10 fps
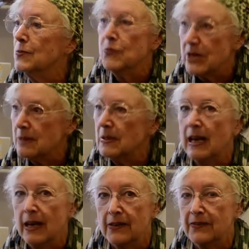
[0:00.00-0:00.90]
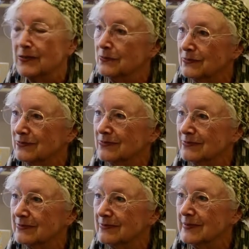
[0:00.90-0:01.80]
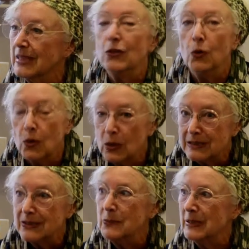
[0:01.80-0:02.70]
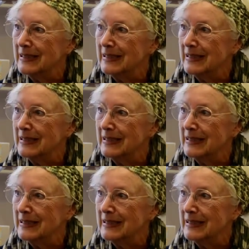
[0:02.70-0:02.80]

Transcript: to bring him alive in all his